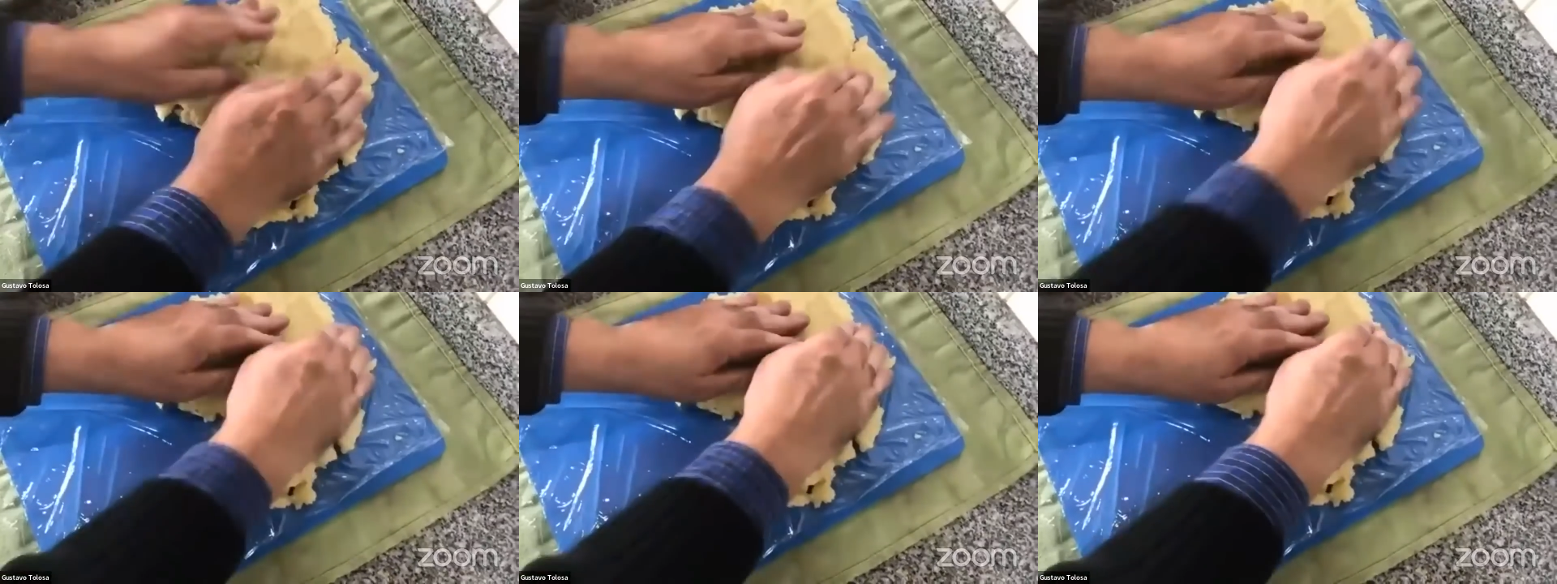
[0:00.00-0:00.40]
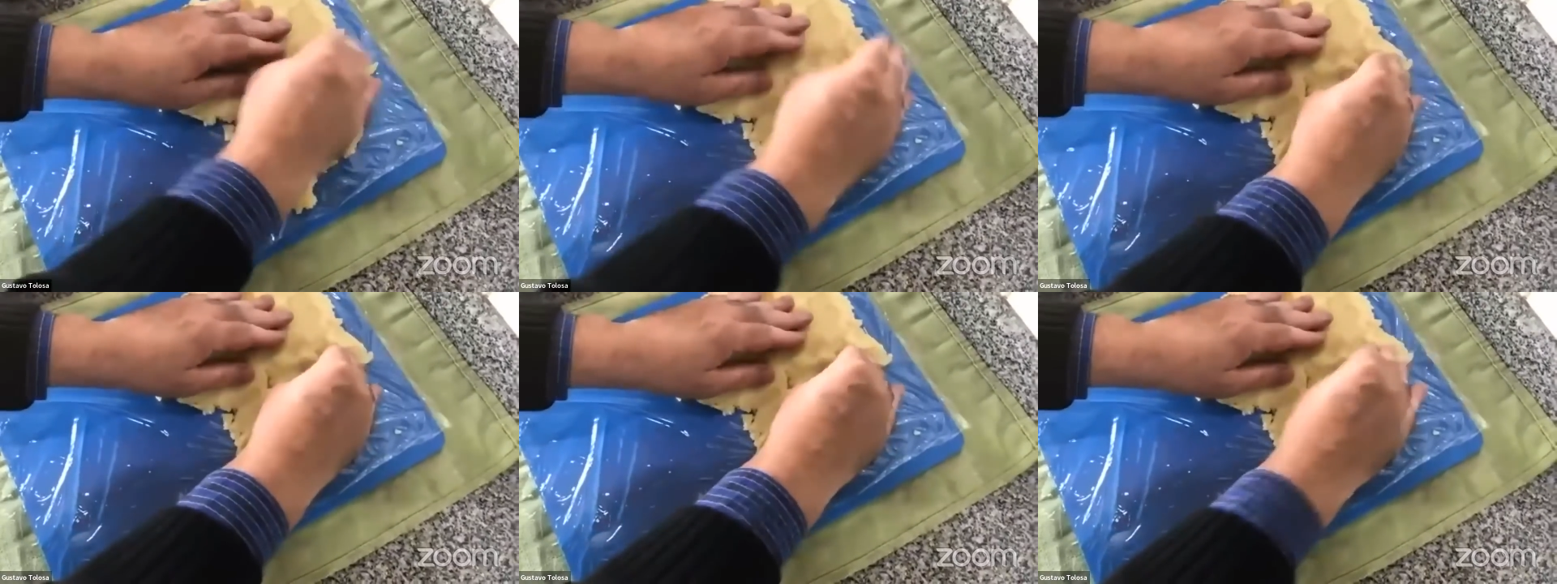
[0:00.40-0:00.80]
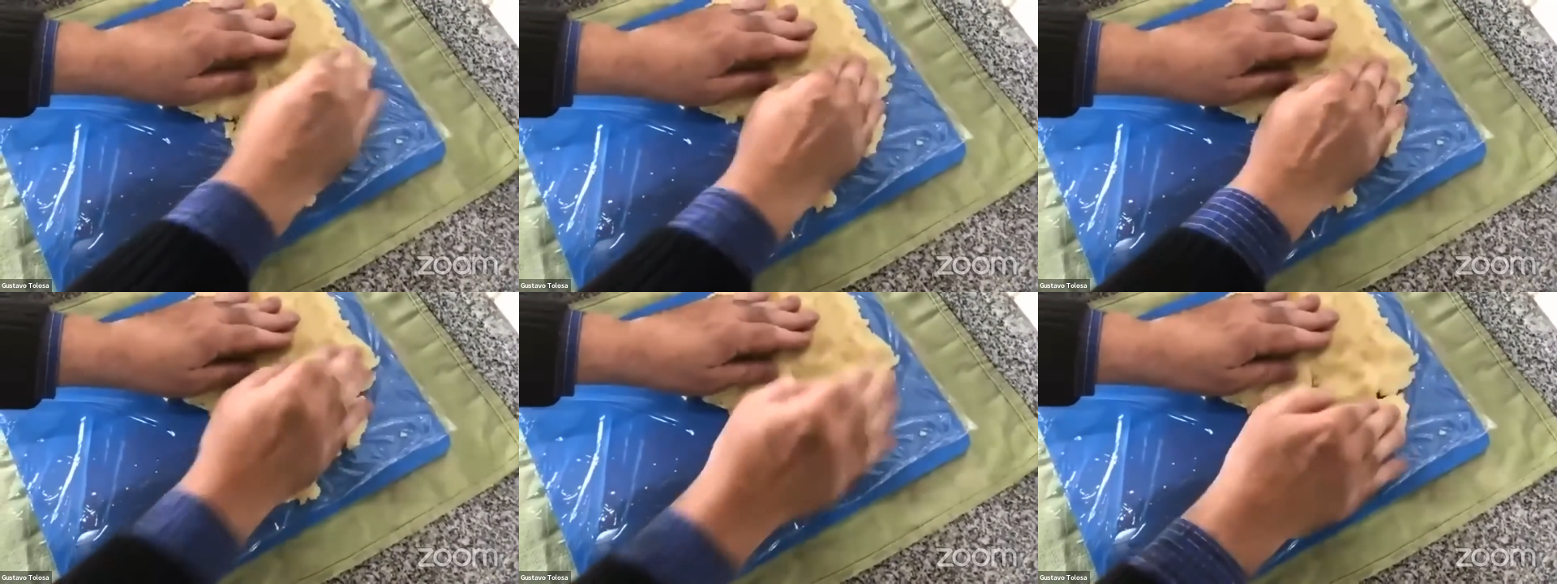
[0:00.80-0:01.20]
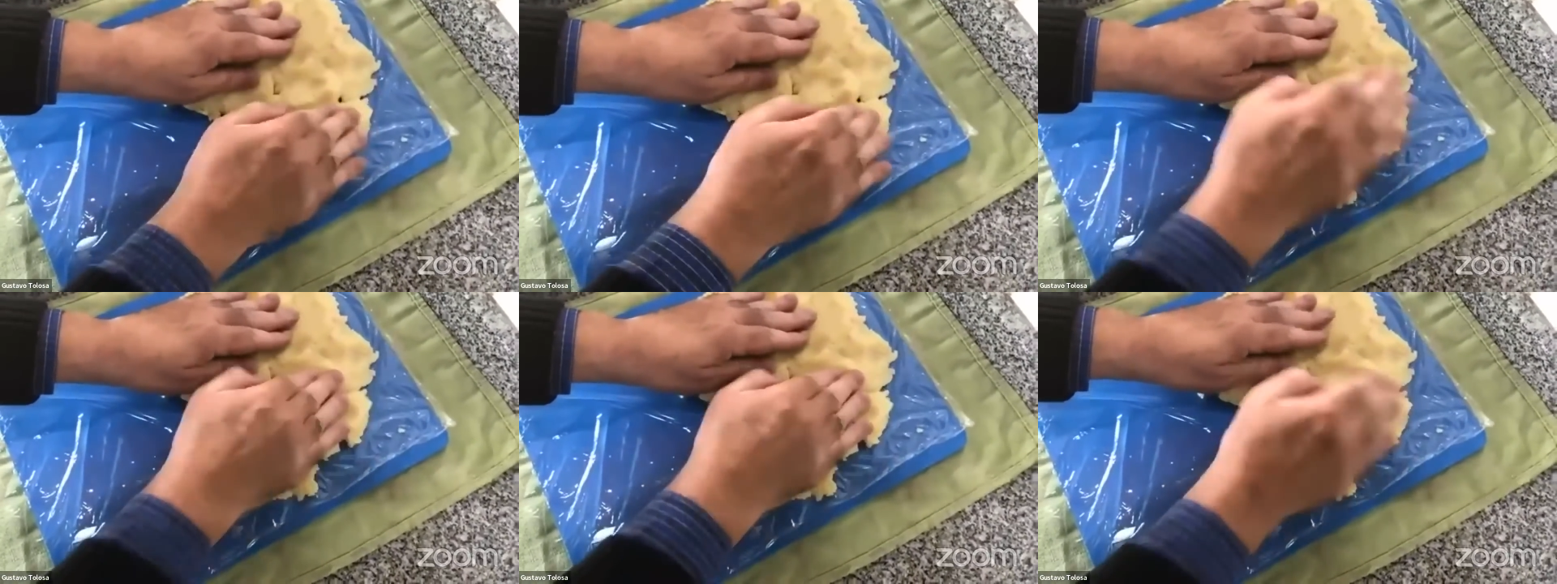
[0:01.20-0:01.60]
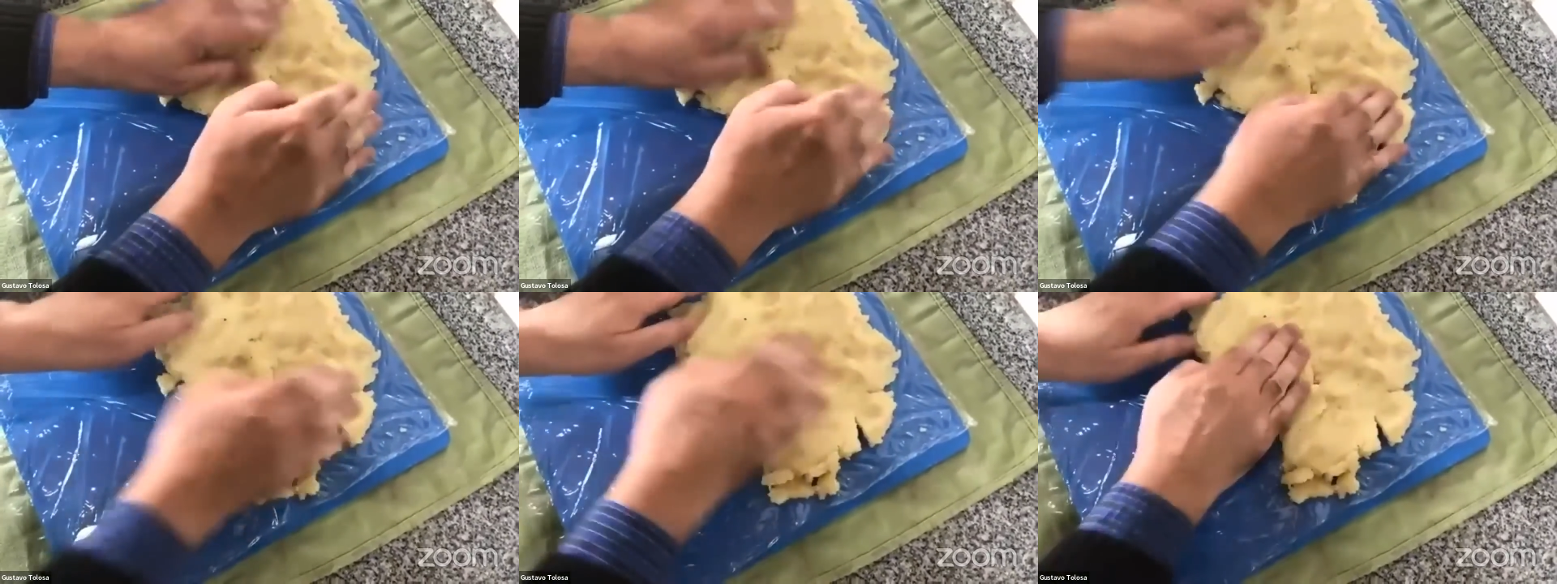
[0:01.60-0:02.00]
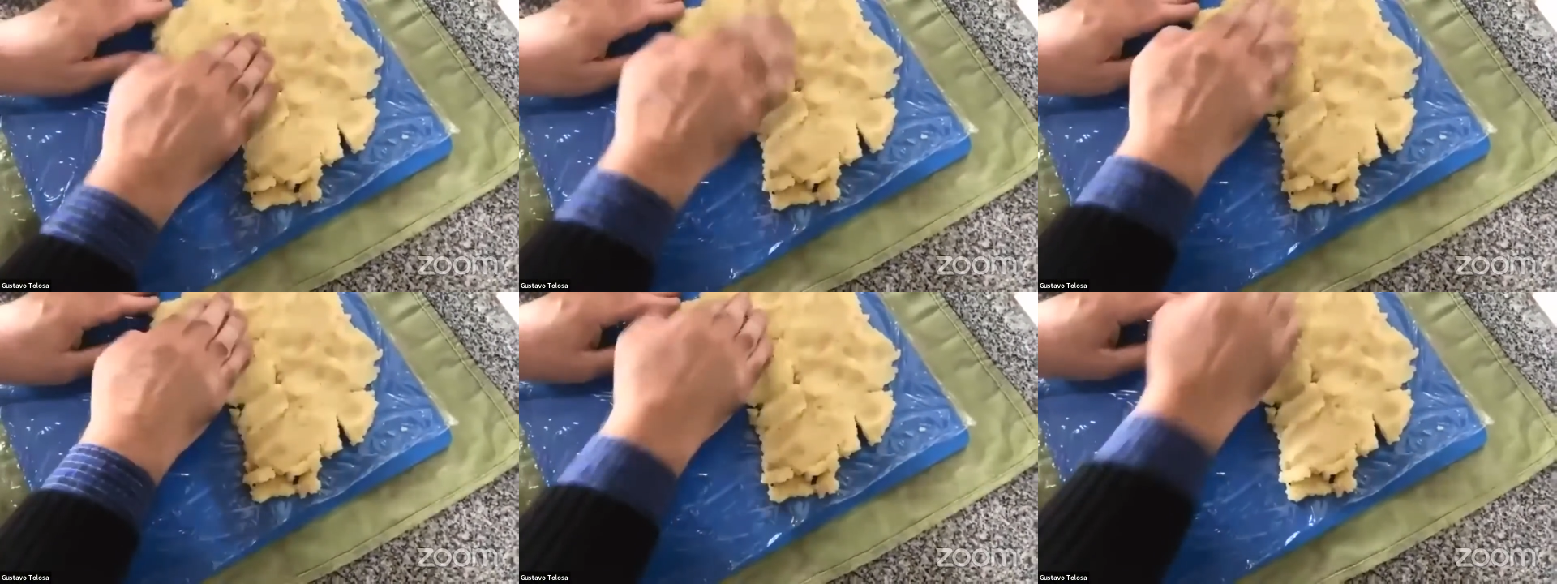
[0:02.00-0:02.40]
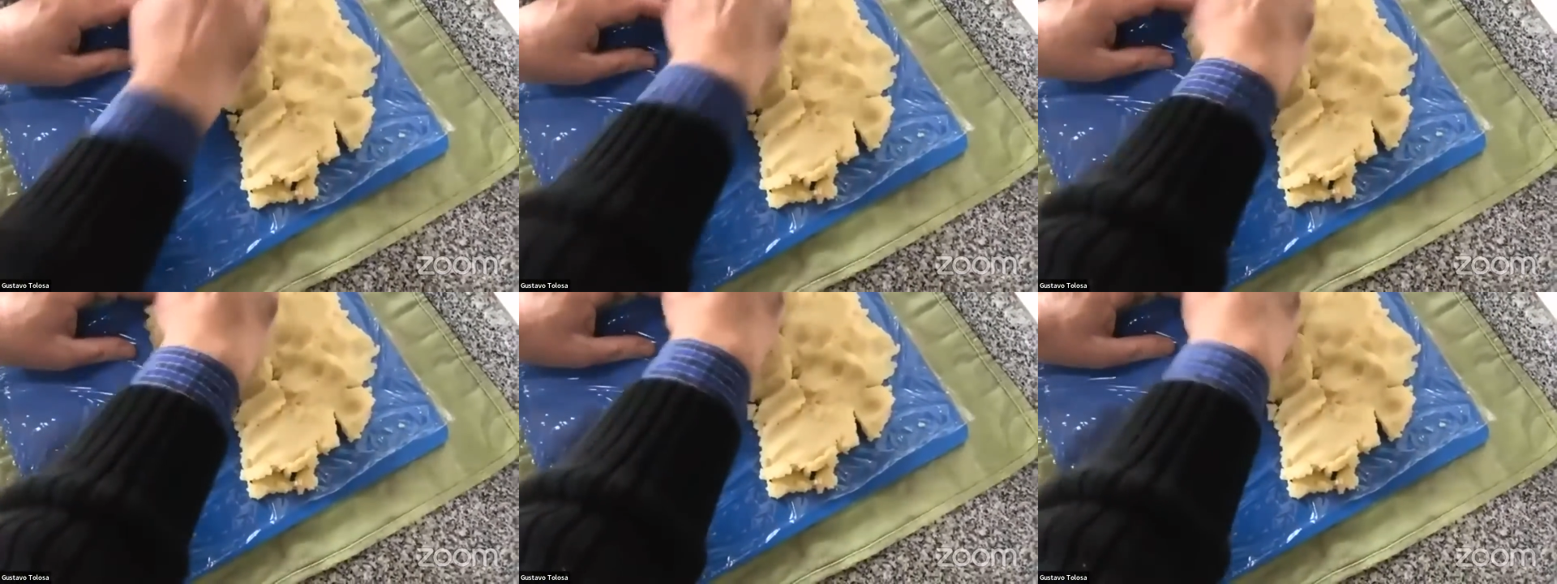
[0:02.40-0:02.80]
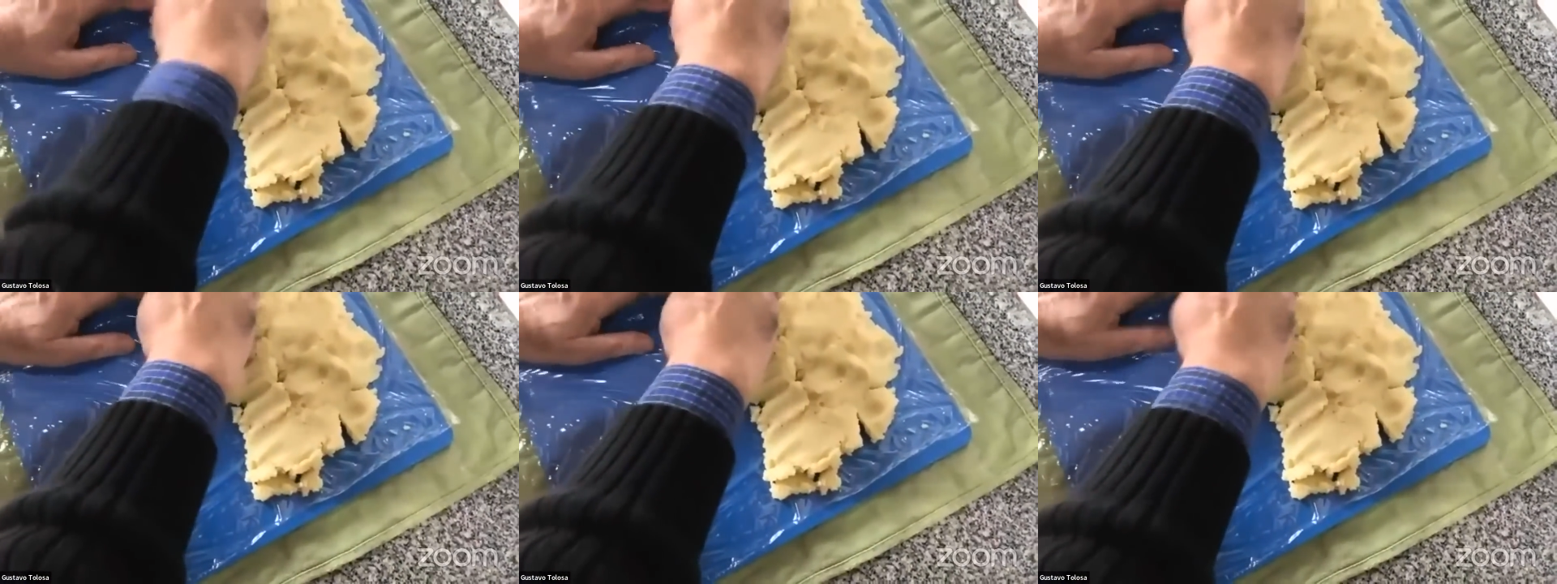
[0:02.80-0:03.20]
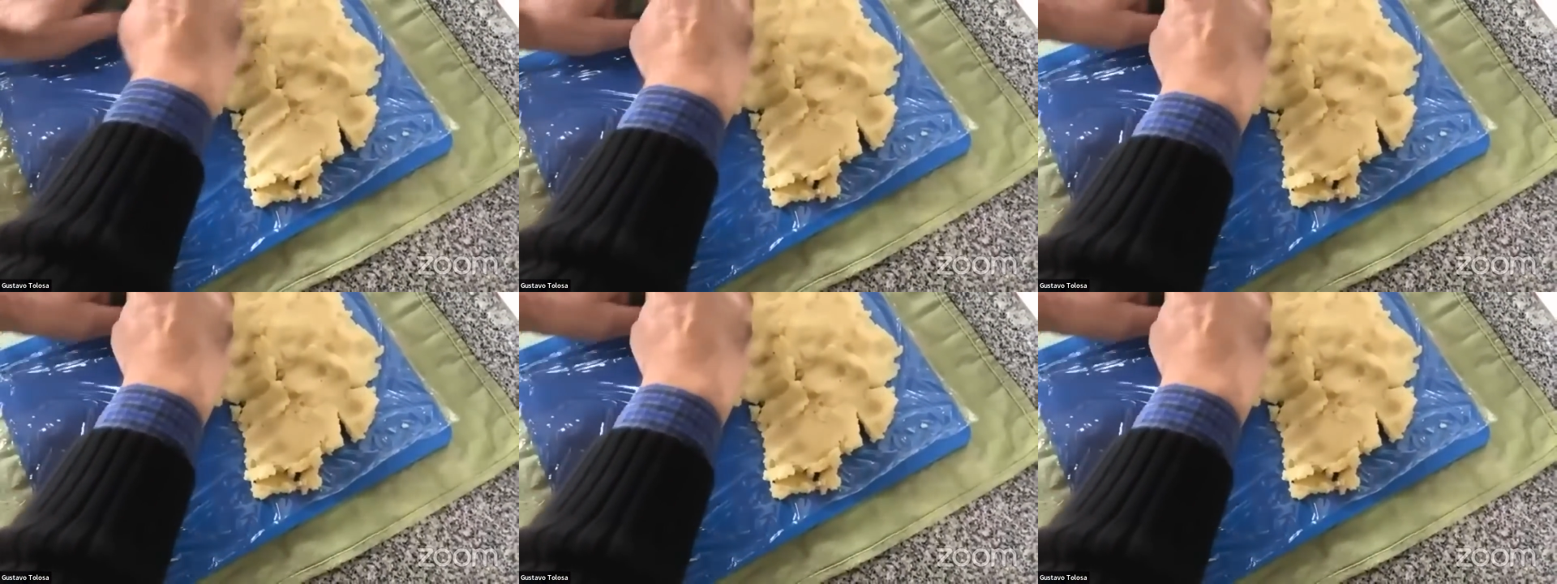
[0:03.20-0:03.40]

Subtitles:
(no speaker visible)